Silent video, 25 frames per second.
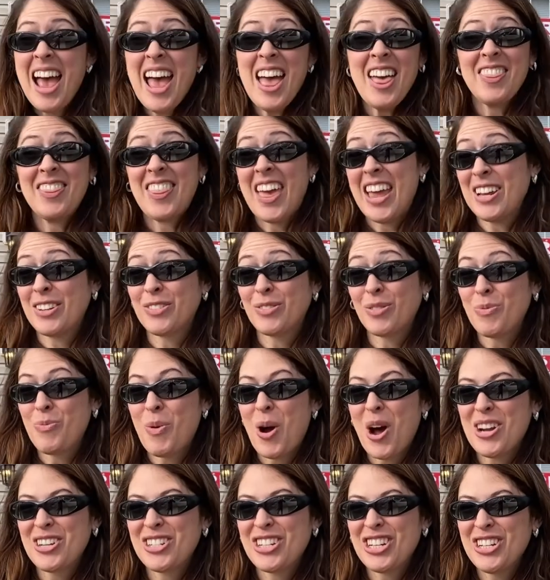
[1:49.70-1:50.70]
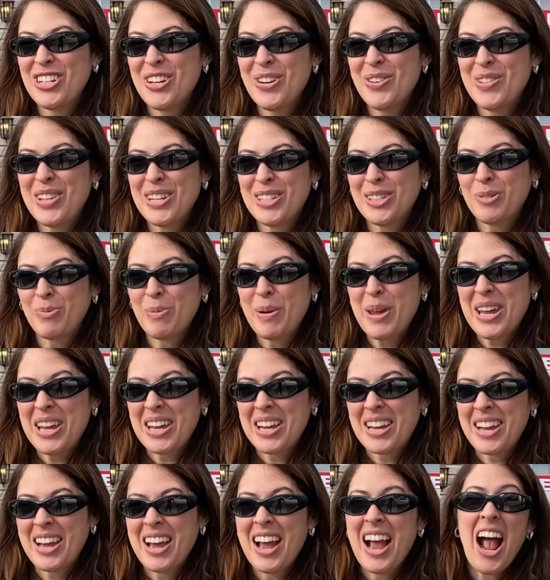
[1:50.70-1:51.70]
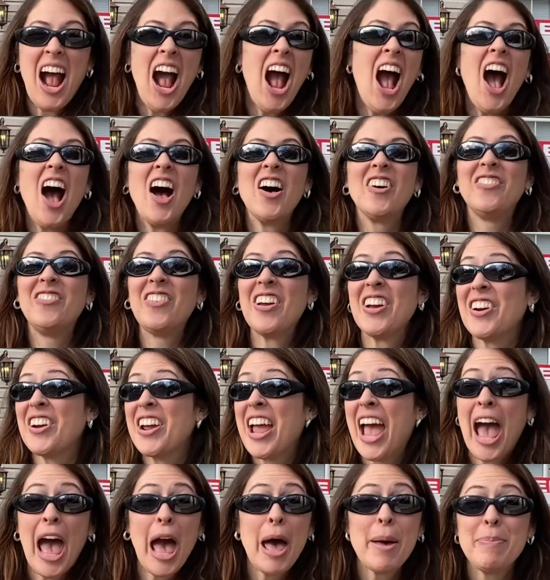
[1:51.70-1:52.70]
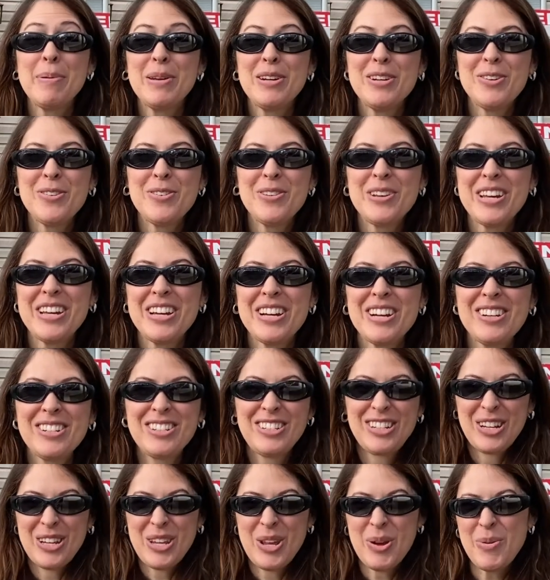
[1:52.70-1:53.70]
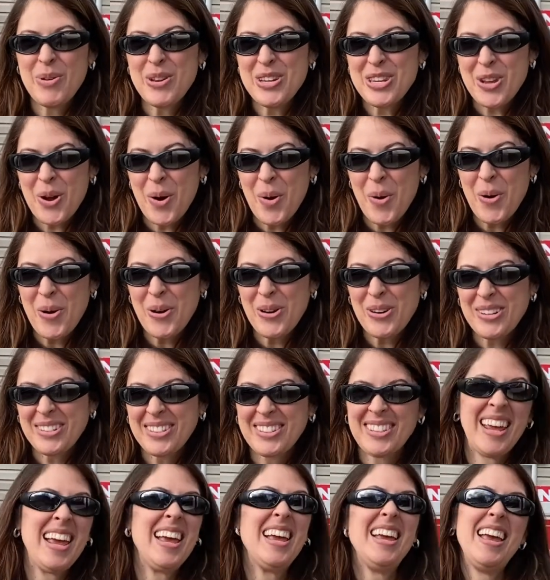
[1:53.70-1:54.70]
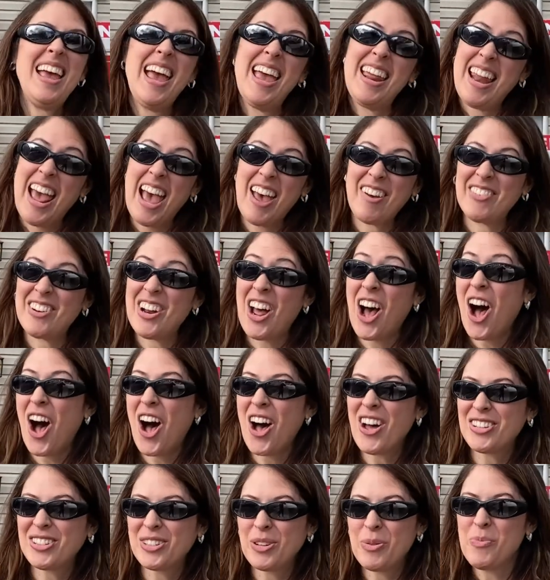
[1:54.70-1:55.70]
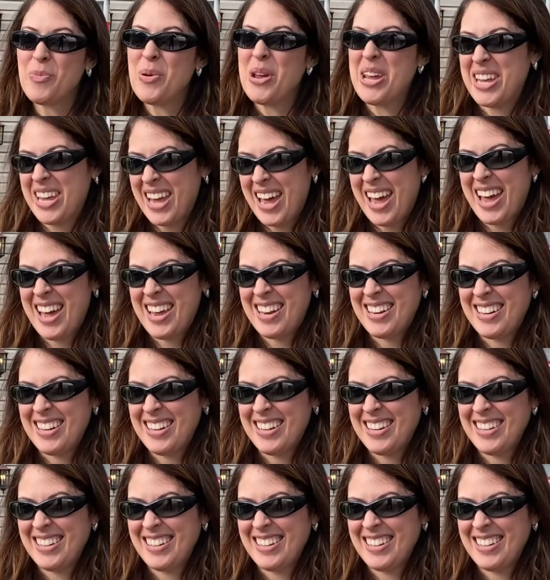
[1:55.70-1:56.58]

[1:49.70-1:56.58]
Thanks for watching New This Week. A very happy new year to you and yours and have an awesome weekend.